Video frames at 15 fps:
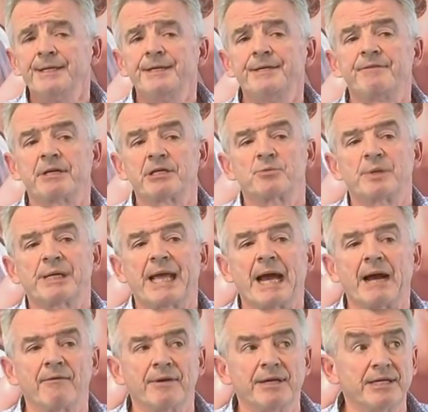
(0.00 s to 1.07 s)
In fact, we
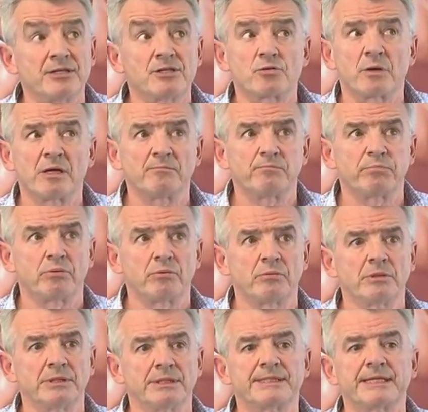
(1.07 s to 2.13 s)
carried
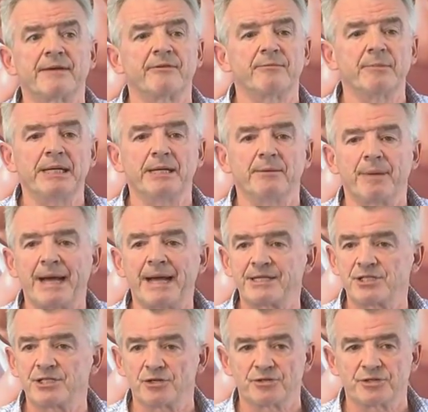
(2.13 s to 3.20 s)
12.7 million
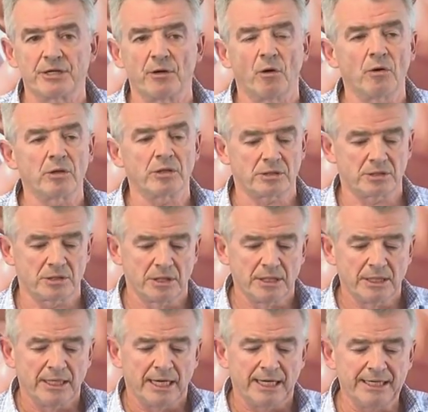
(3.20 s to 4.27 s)
passengers in August,
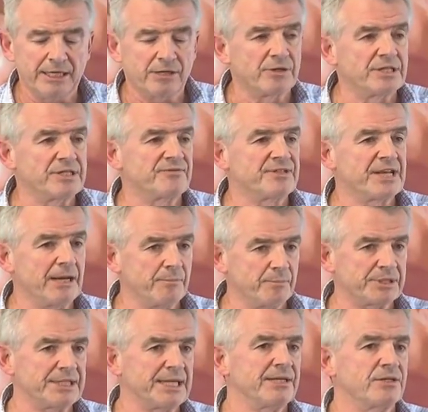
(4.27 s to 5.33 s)
an increase of
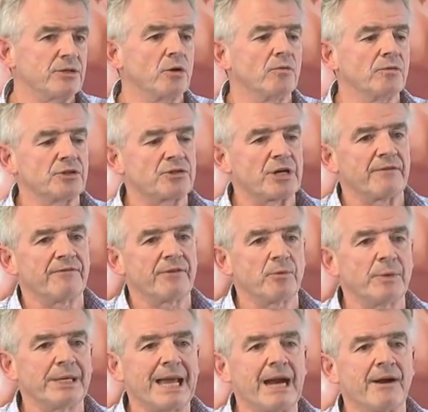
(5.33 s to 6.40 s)
10% over the
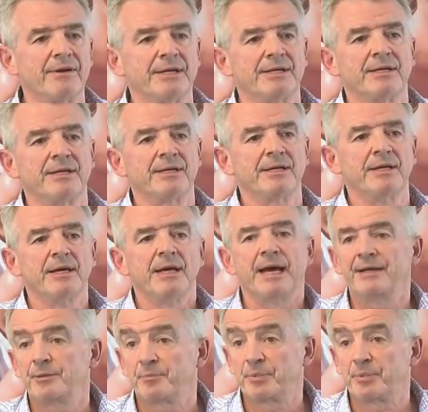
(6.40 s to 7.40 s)
traffic we carried uh, the,